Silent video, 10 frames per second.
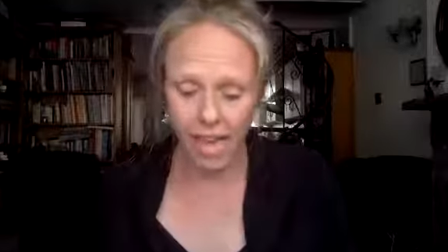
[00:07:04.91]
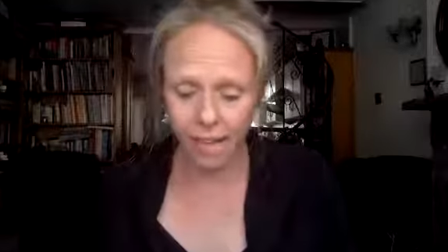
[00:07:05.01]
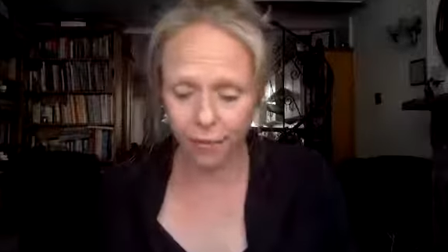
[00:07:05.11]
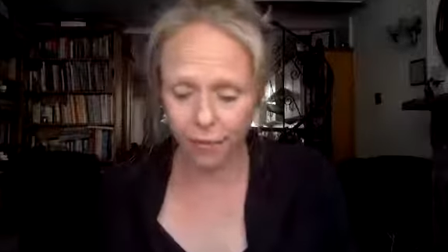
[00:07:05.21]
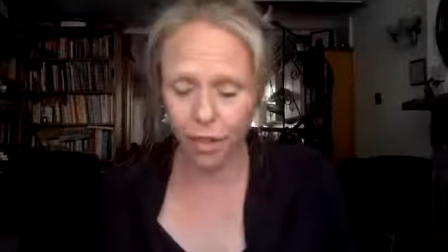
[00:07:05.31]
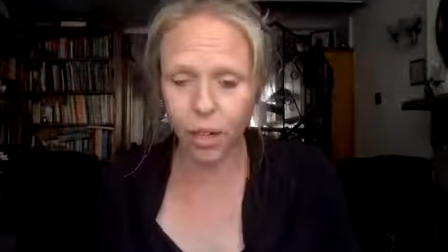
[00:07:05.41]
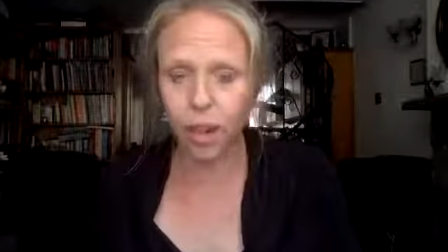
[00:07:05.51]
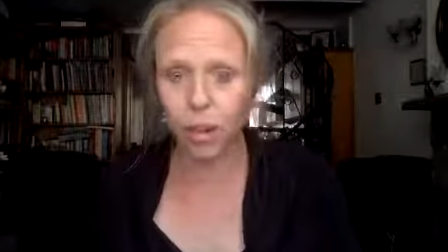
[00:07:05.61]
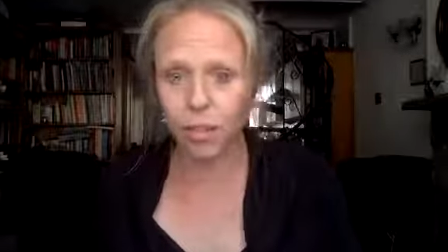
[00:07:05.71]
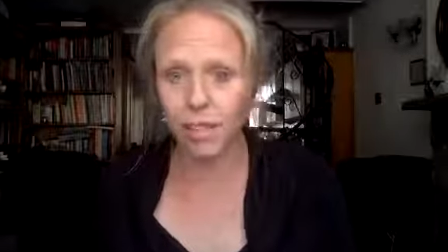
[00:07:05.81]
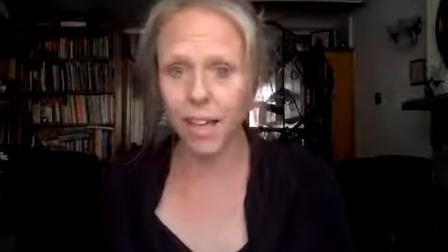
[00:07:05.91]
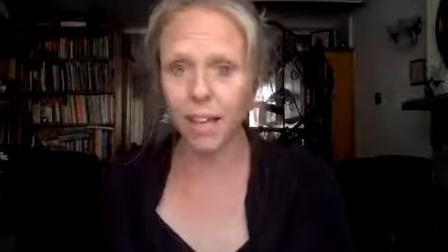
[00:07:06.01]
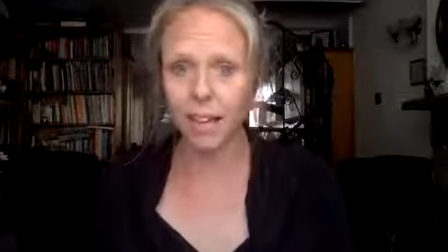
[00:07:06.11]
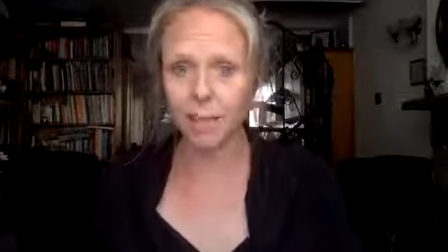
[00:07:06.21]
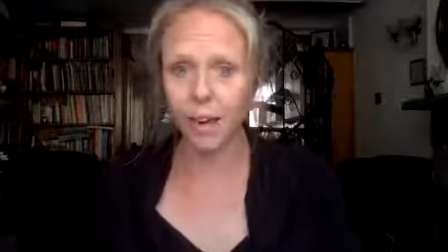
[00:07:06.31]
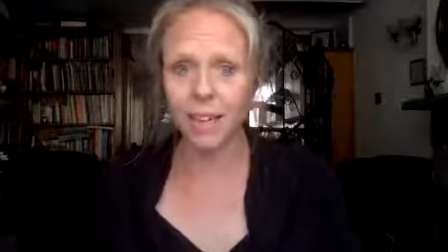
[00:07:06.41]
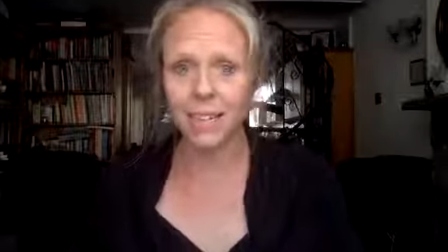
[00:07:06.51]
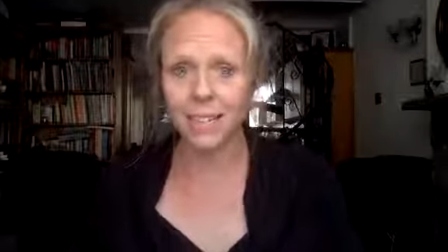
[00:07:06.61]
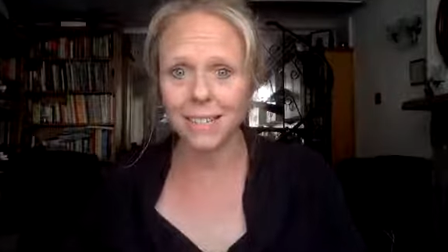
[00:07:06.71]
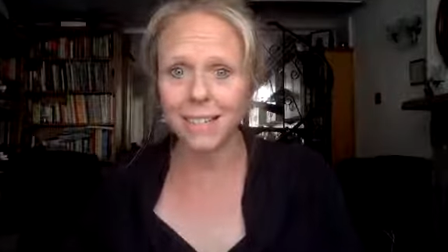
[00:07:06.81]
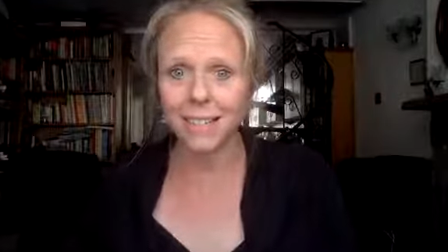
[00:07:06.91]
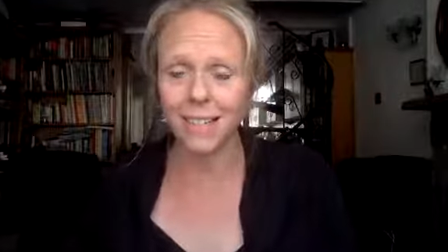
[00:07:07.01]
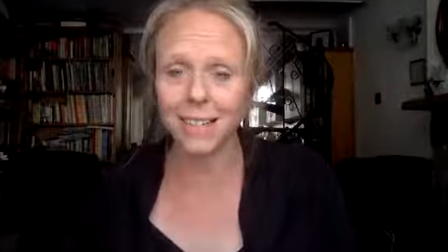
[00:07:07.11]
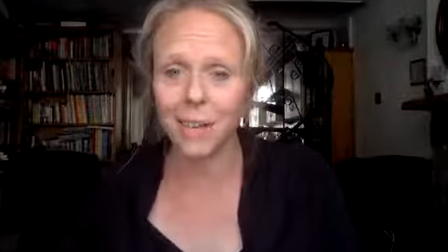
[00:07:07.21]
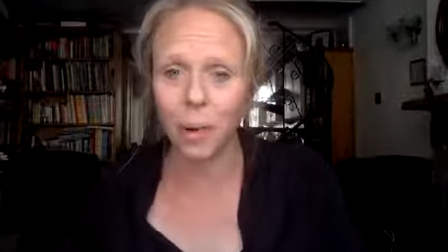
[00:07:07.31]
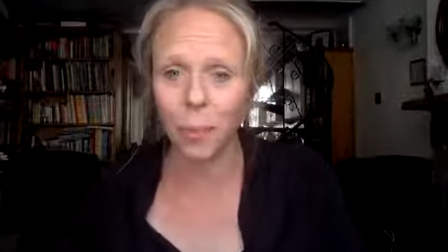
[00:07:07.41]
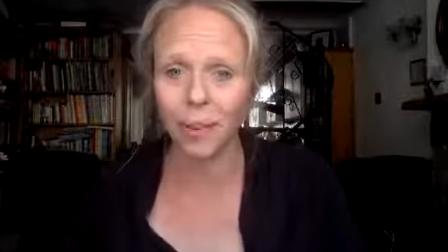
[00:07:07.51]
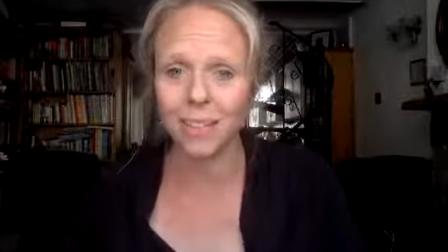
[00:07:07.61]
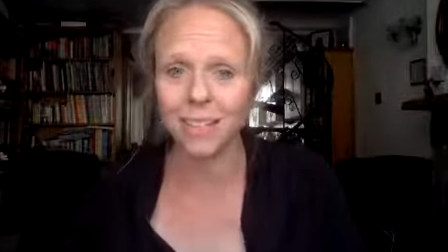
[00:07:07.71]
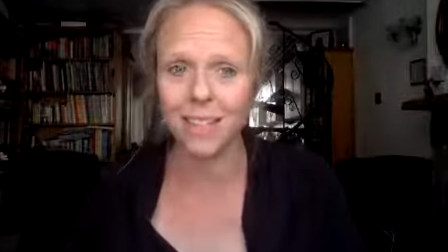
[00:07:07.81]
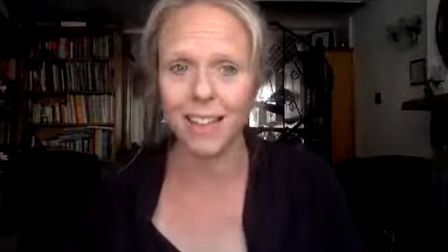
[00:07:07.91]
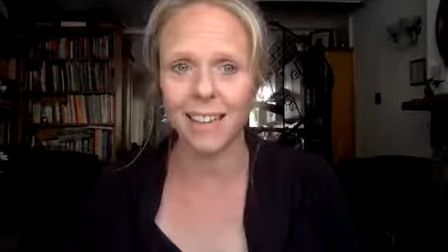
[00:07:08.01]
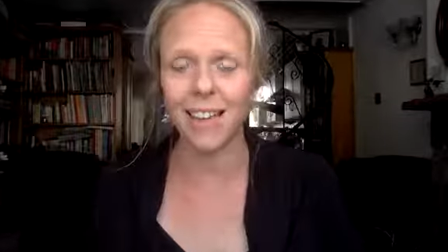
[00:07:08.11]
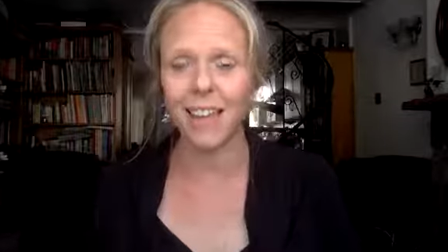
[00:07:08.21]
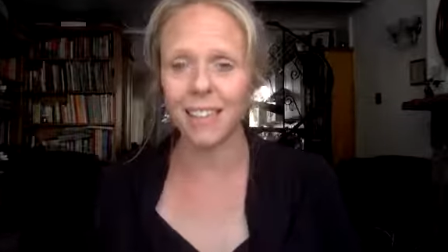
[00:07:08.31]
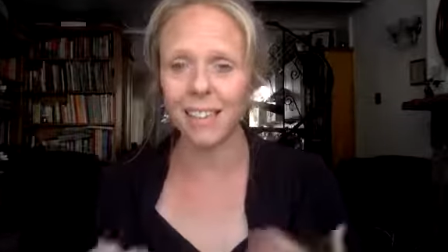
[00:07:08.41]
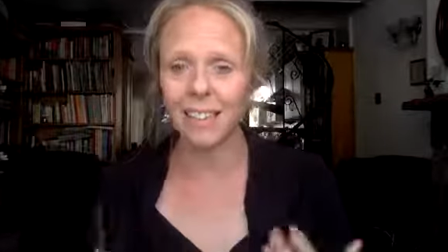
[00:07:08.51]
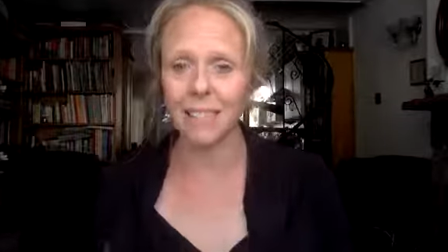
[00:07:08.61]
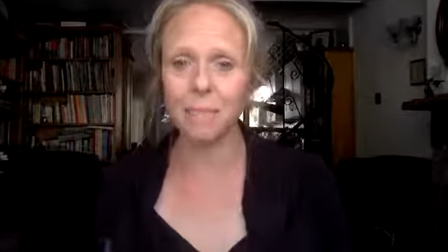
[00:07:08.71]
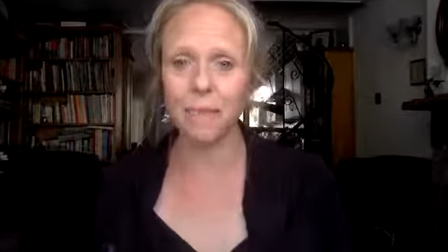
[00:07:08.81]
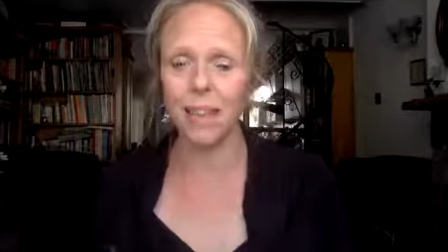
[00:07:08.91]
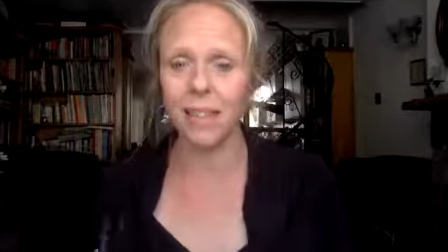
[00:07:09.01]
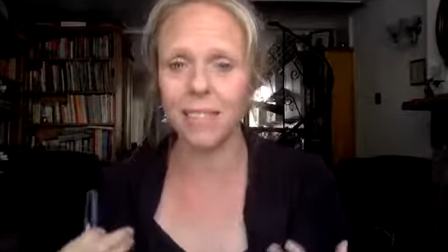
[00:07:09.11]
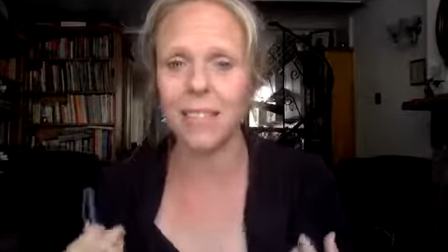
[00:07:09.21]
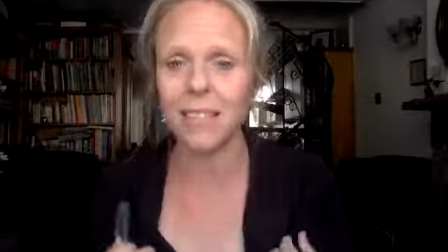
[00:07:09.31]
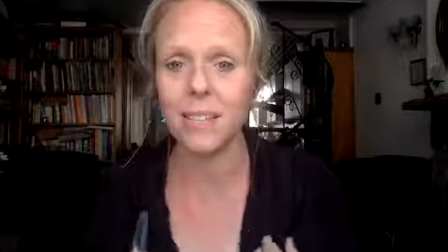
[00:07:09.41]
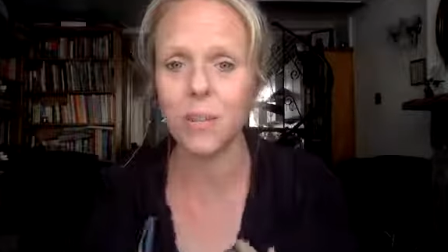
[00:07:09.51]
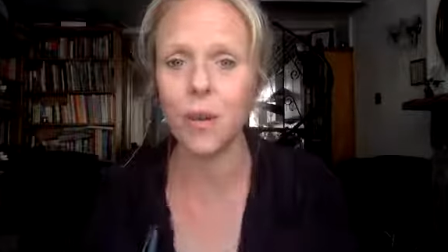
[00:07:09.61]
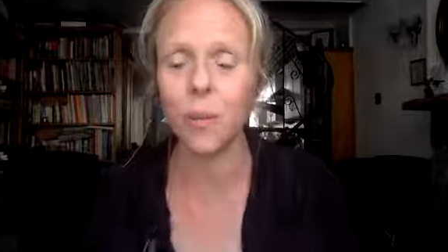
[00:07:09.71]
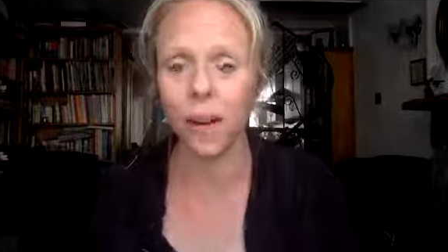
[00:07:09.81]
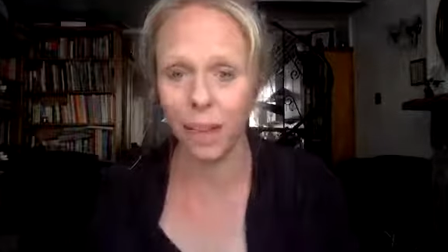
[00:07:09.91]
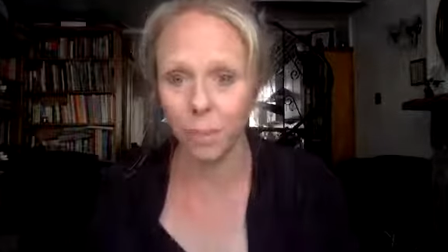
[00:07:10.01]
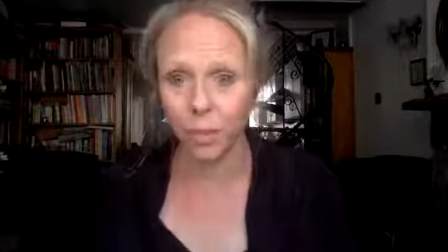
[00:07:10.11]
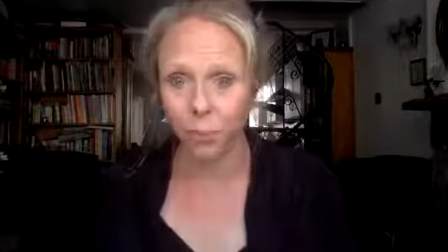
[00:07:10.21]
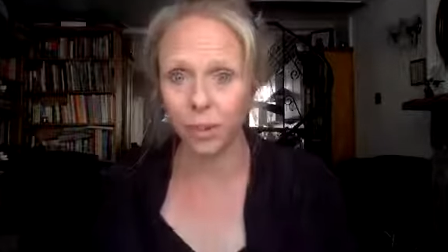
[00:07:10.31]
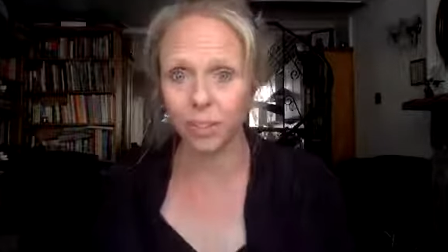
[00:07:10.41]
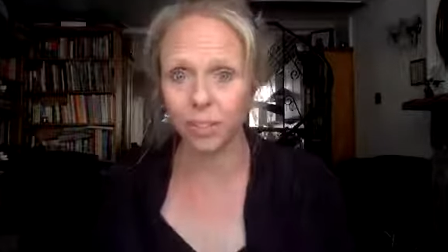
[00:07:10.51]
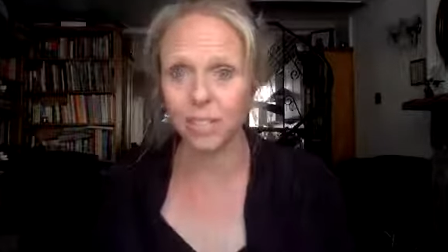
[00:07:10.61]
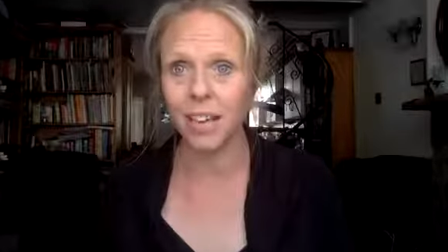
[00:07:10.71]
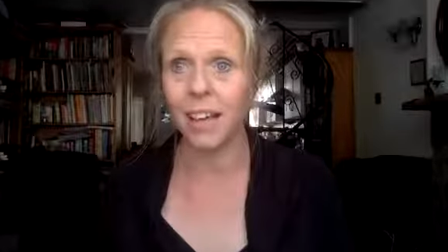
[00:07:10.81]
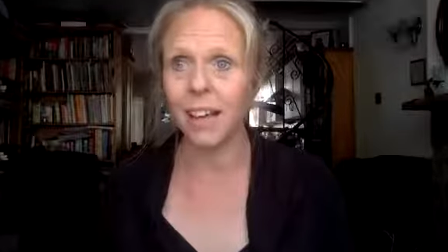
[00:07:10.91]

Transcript: And for a long time, I didn't stand up and say, yeah, this is me and this is who I am in the world.